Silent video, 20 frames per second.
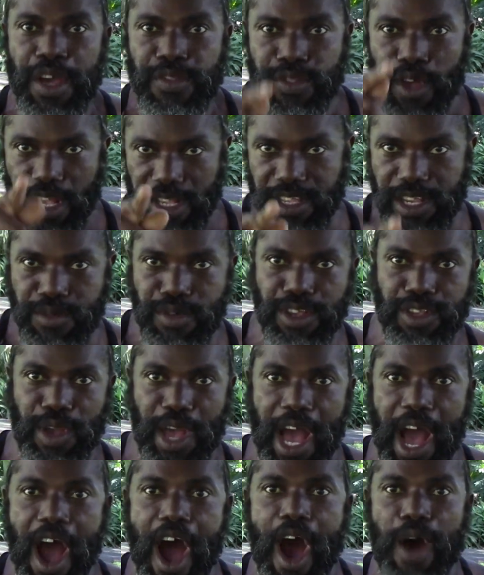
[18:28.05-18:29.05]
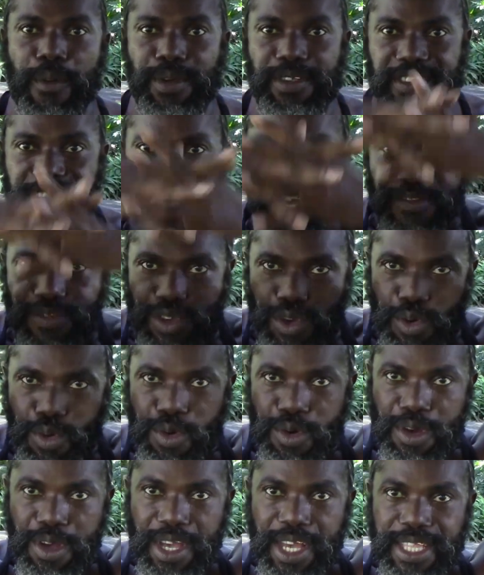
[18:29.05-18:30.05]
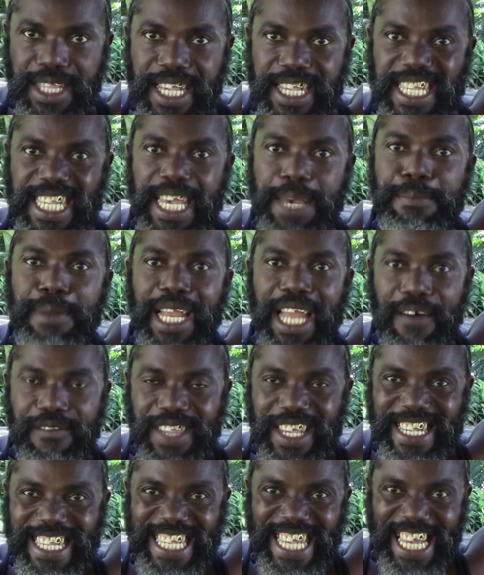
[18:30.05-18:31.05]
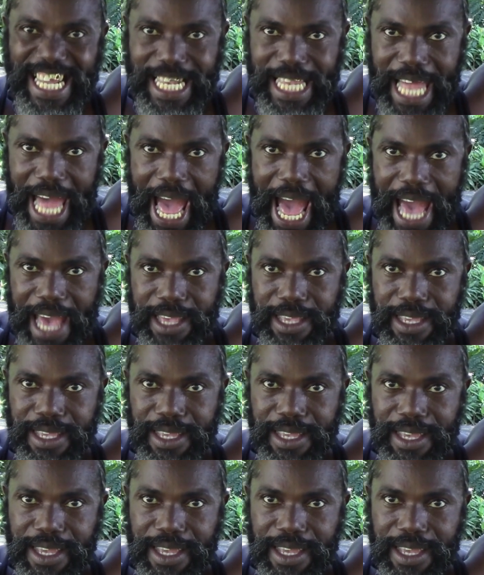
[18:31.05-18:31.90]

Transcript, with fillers: That's the reason I always give you the symbol of the single eye.